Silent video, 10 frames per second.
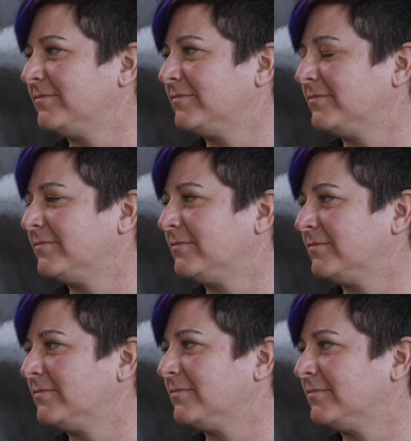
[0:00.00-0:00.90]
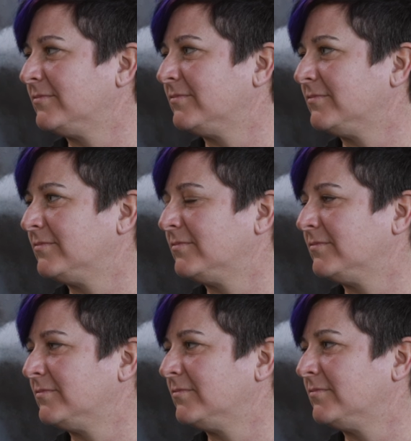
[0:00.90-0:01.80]

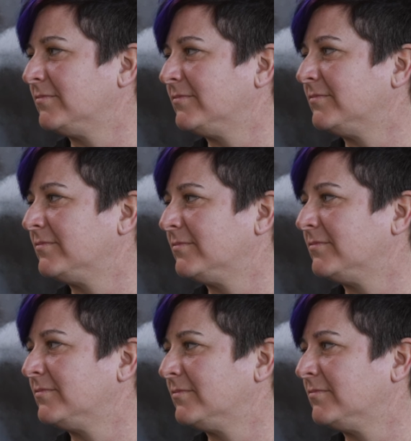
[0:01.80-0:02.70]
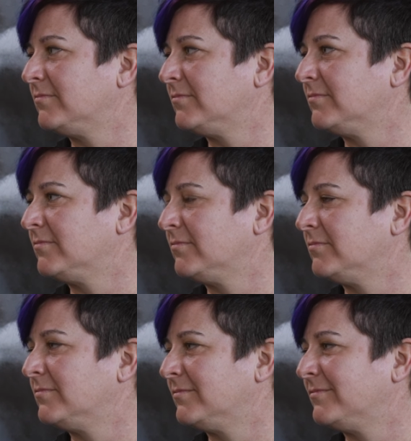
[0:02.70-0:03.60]

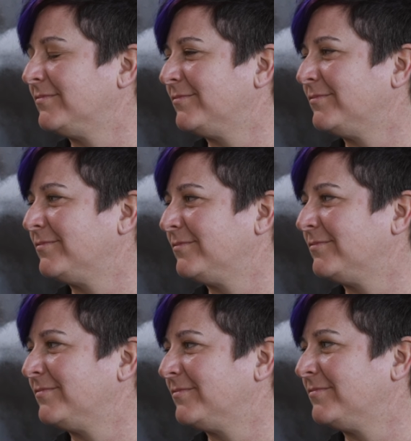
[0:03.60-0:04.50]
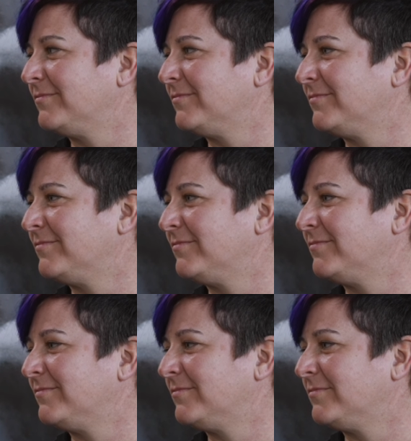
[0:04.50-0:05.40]

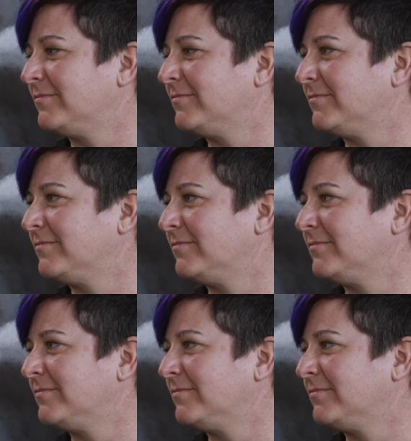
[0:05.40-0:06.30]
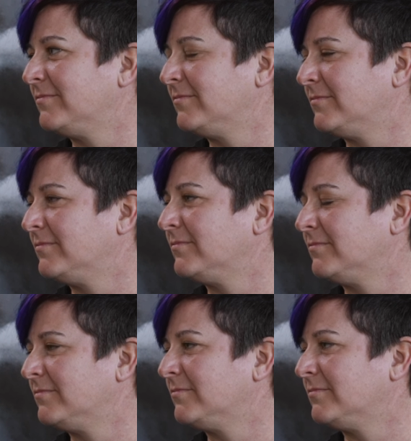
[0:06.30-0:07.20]

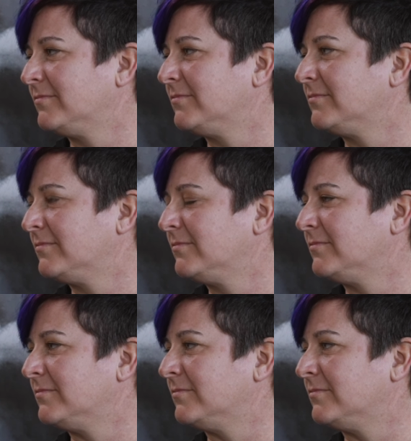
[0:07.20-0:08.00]
(silent)